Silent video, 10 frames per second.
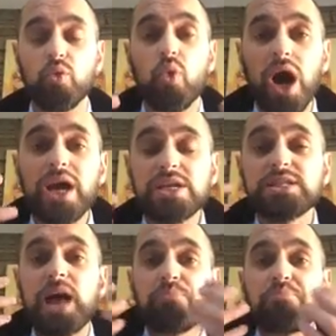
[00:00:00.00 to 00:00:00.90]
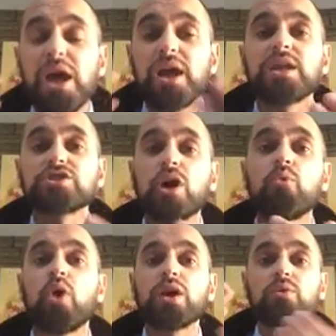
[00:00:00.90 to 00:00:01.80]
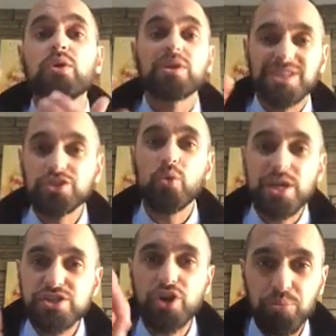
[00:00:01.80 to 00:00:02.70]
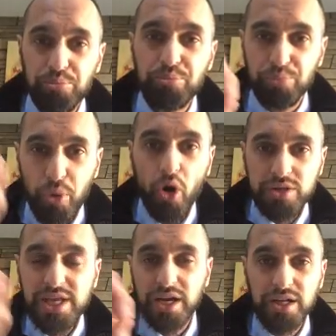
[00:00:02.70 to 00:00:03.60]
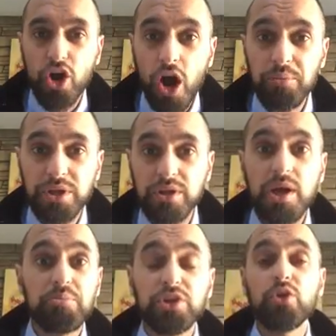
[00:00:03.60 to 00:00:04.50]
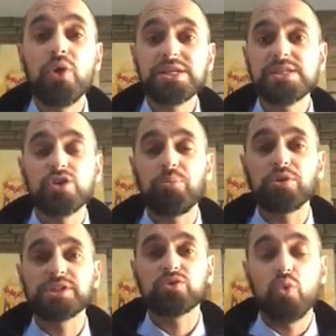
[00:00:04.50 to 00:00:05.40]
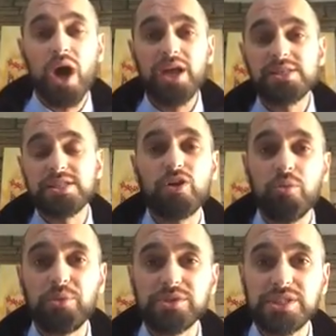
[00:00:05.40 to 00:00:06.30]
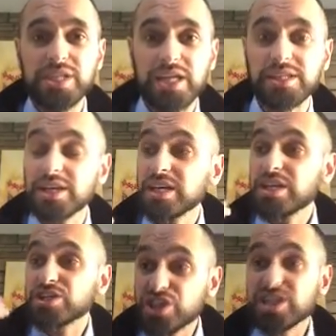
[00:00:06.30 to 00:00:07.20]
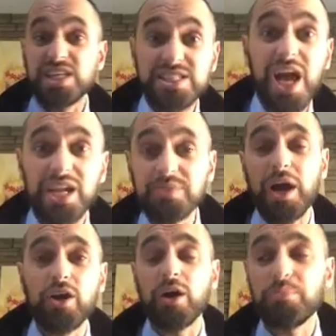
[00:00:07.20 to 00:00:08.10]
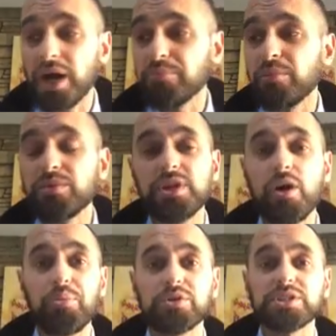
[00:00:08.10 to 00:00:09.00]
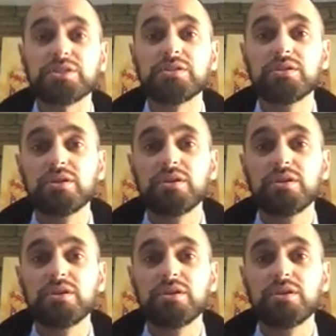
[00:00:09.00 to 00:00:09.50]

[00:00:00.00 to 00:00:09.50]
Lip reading: Why is I'm marrying someone? There's always some points that are in common, but the rest is opposite. Why is it opposite that she's exactly the opposite?